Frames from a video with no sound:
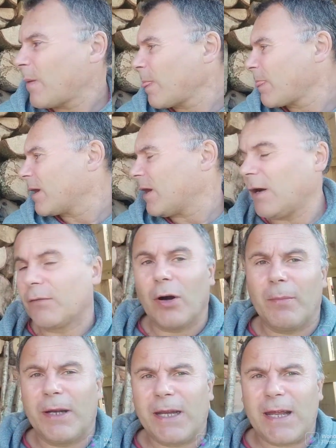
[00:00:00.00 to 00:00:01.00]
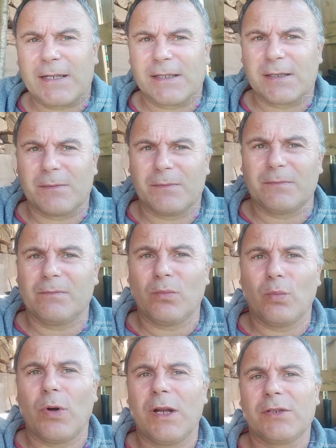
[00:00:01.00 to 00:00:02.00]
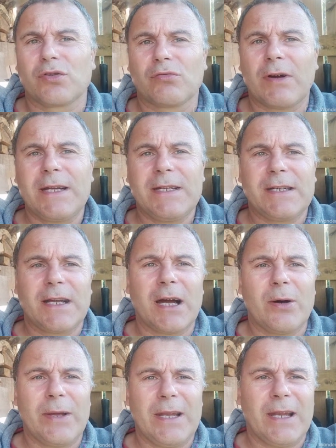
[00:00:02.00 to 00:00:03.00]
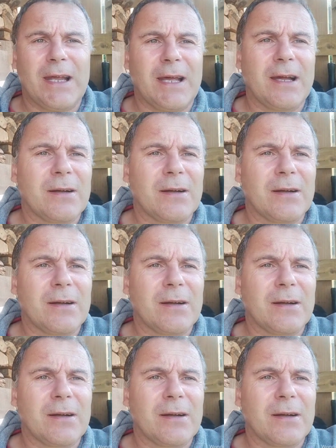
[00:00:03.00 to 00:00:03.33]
I've got my next ones ready to go in there.